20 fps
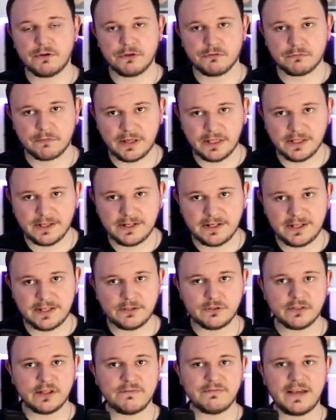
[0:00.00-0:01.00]
you really need
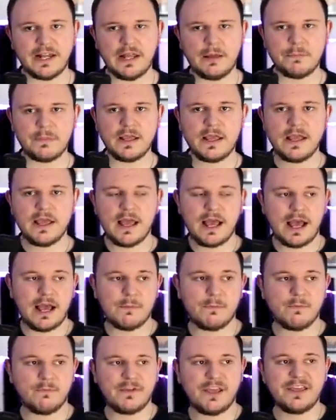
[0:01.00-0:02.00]
to develop
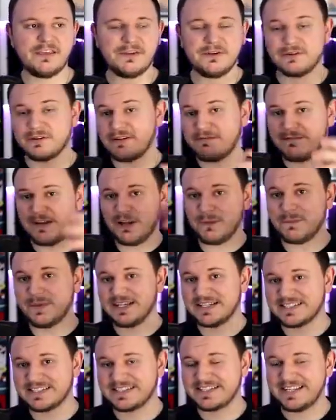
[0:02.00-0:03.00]
your
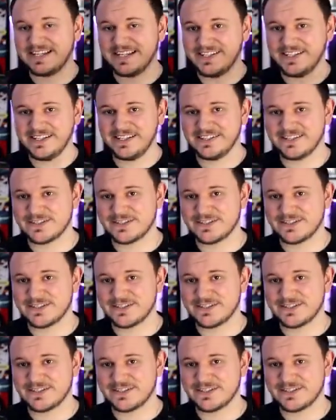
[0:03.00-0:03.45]
developing skill.